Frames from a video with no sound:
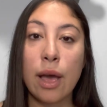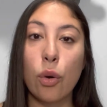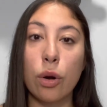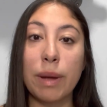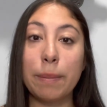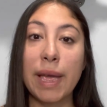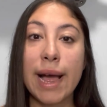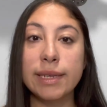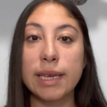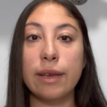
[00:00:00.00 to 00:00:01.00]
or might be
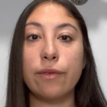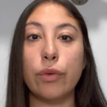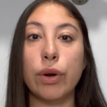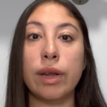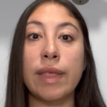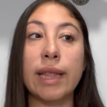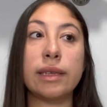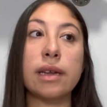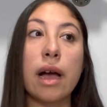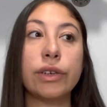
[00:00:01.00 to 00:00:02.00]
asking for that the
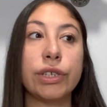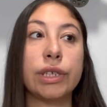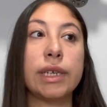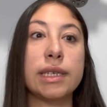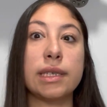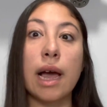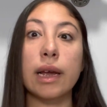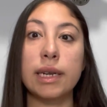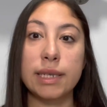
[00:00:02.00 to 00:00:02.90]
doctor is not going to